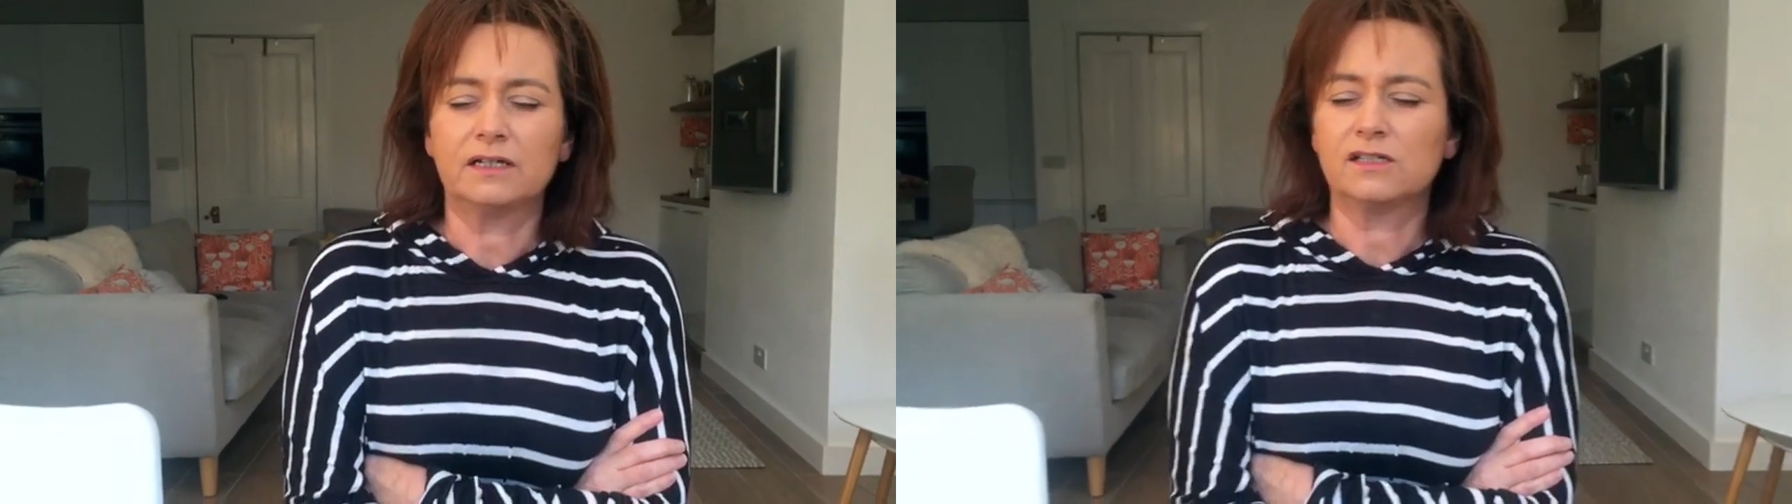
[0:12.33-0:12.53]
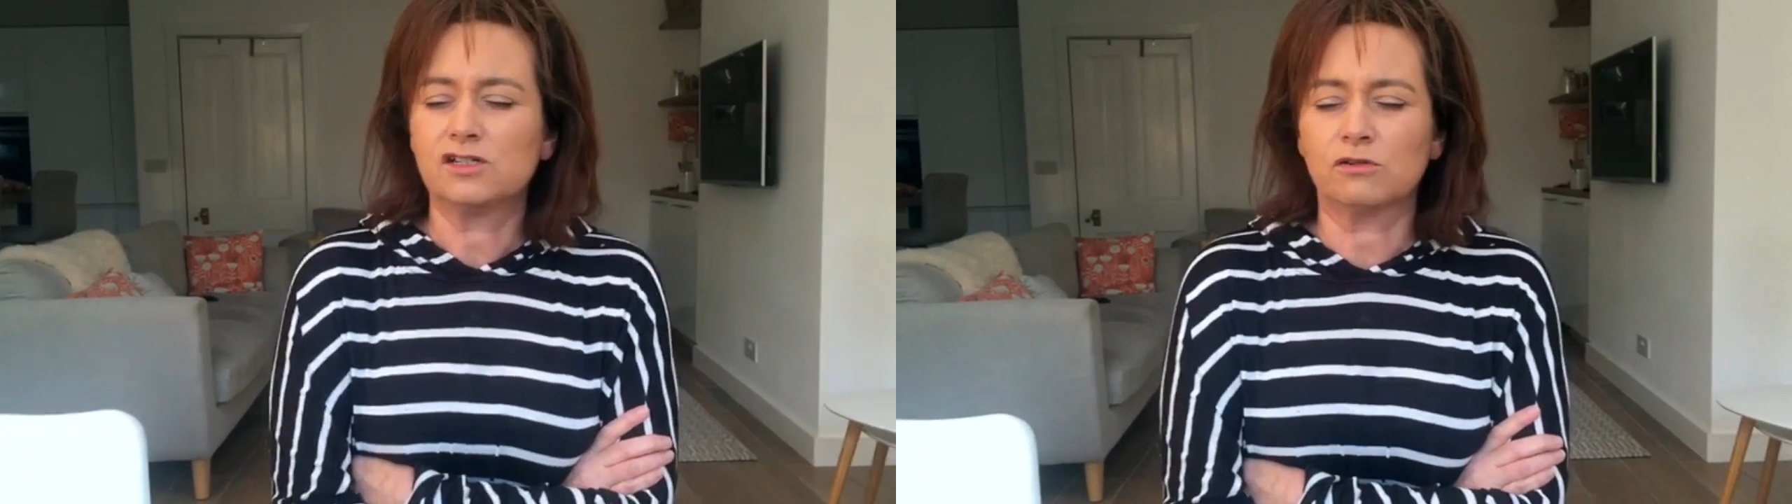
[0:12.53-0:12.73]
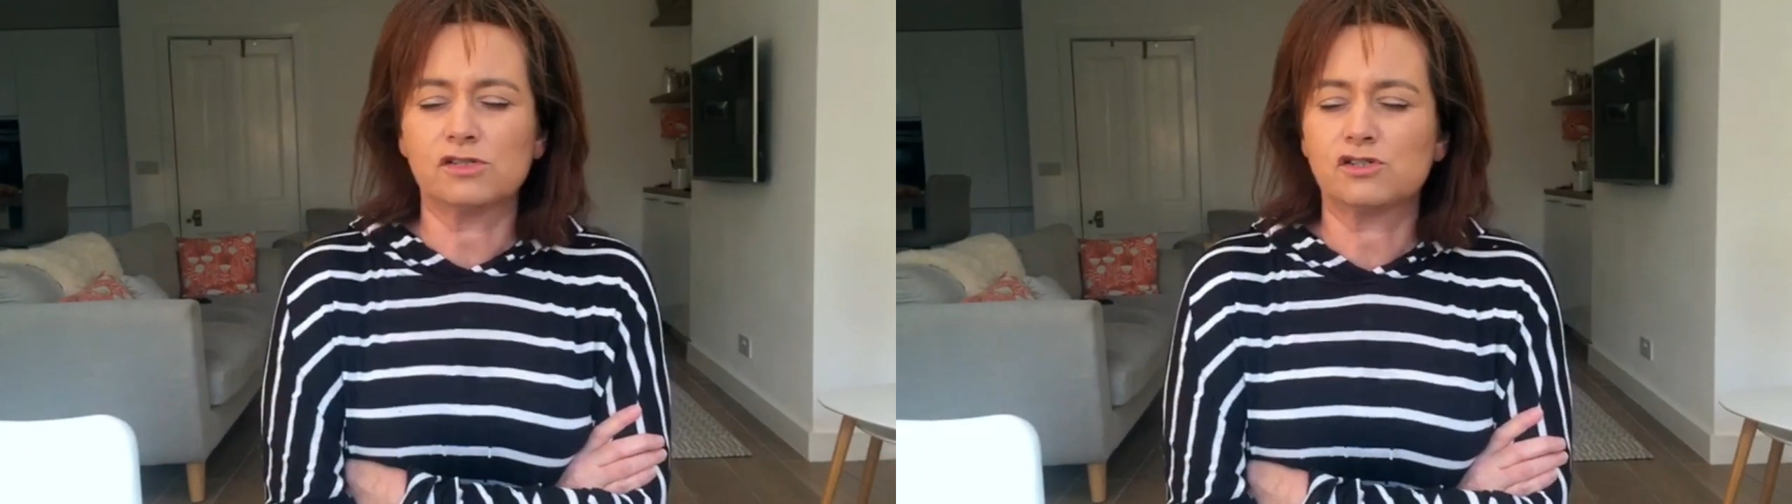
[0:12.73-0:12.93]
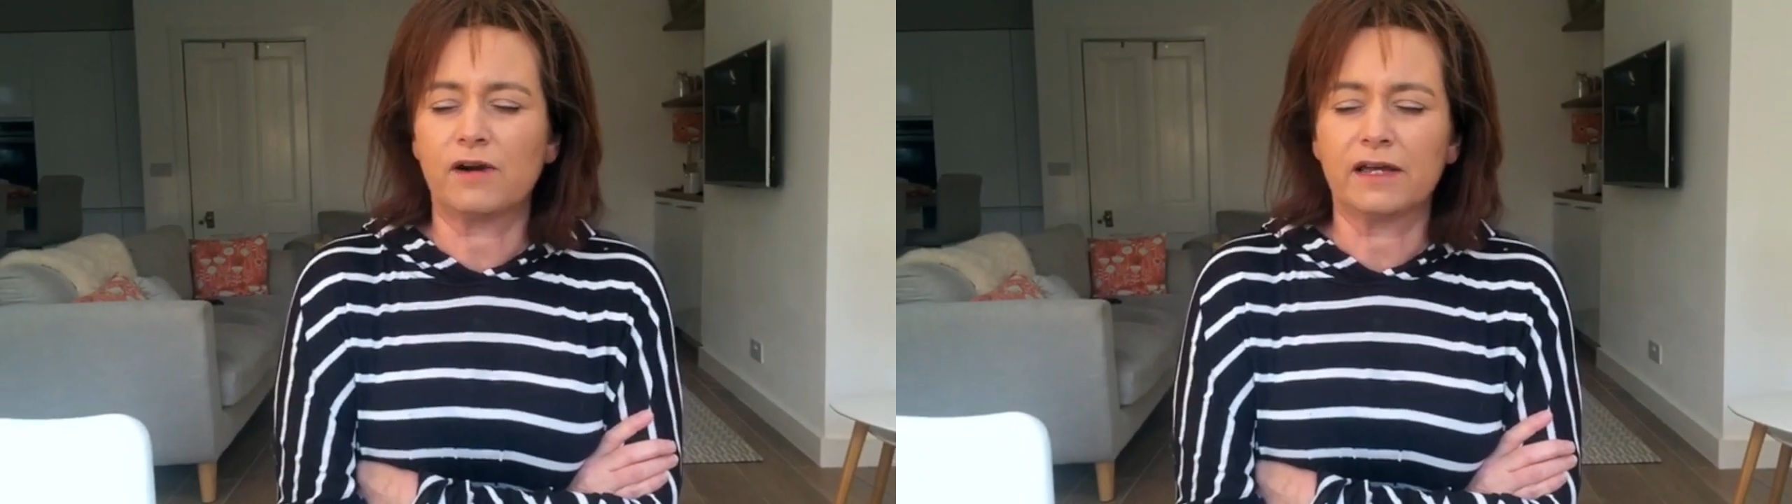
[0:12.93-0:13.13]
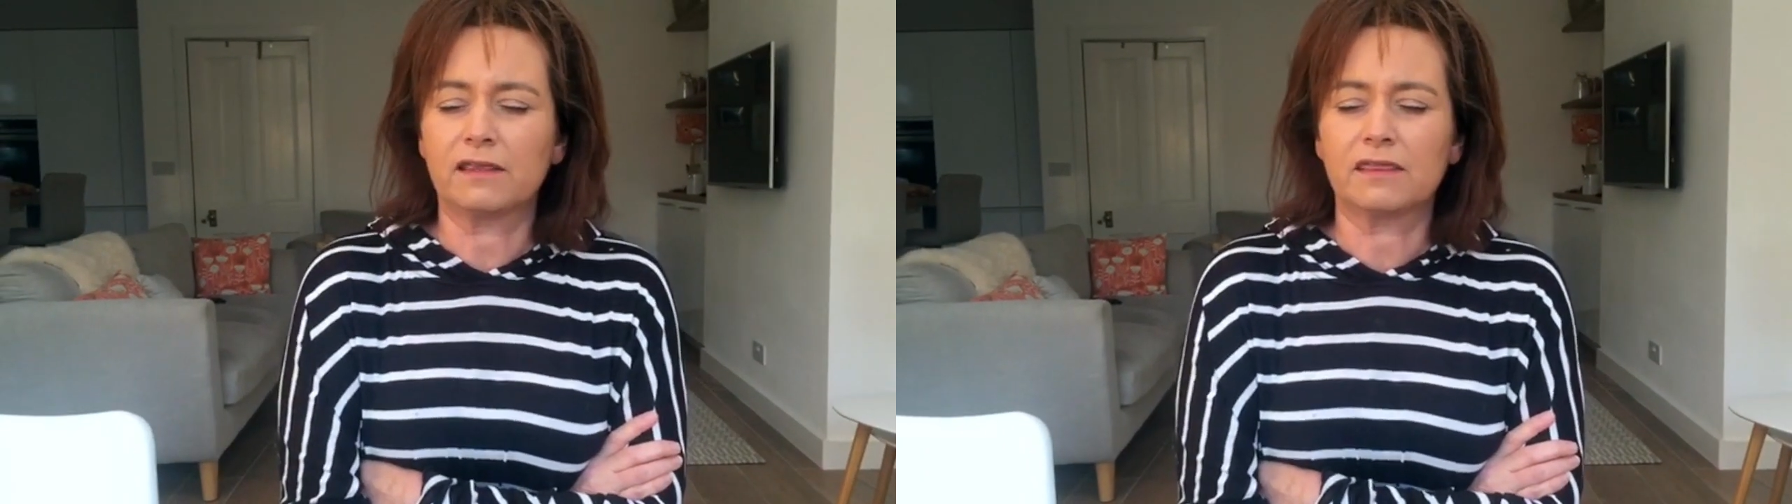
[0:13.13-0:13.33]
and your
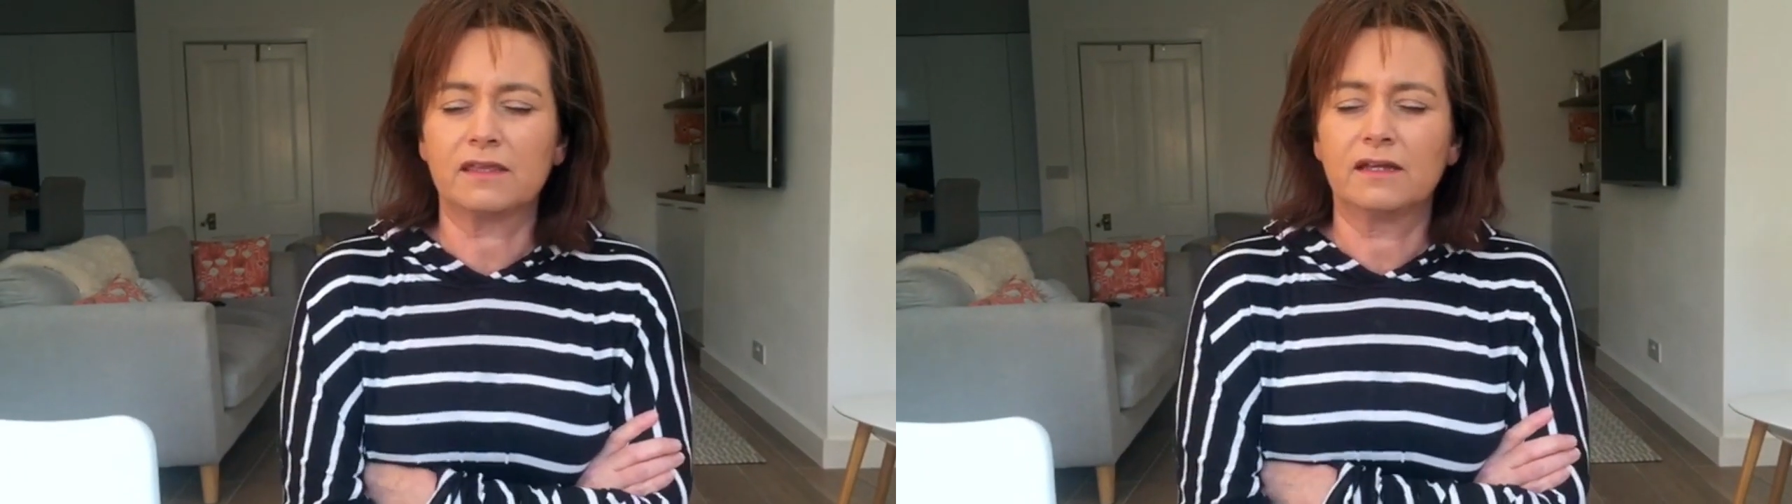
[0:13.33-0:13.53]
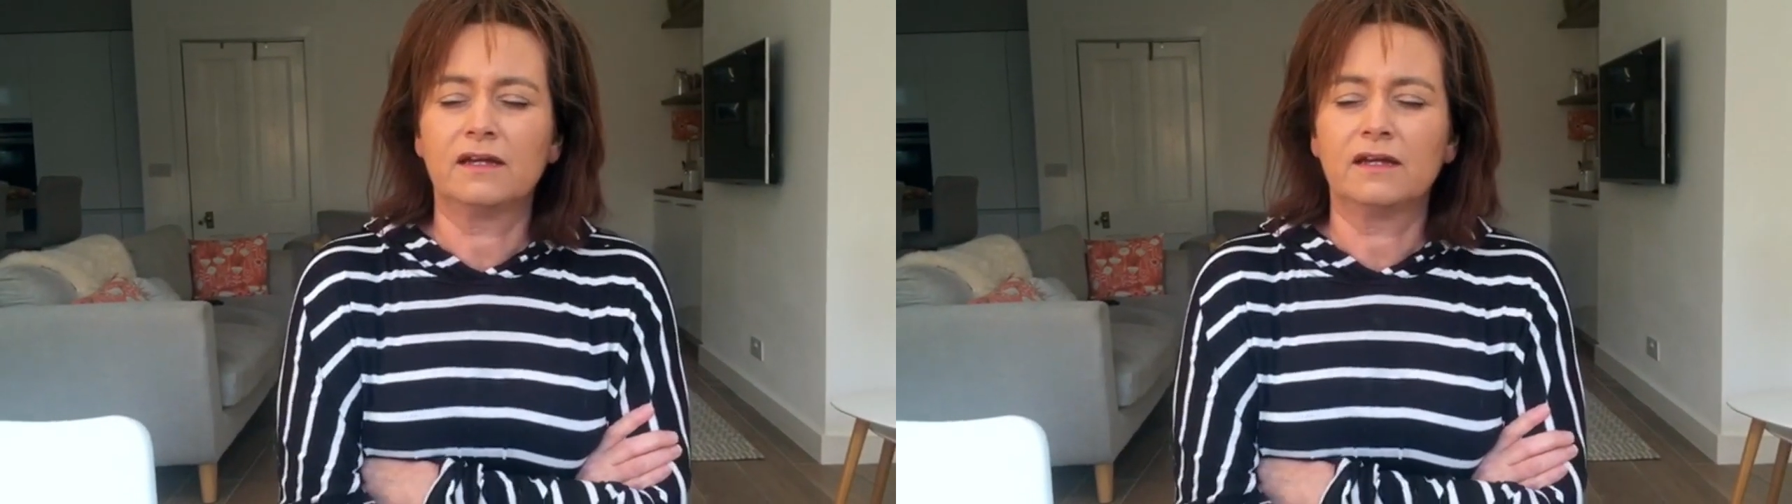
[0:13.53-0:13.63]
strength.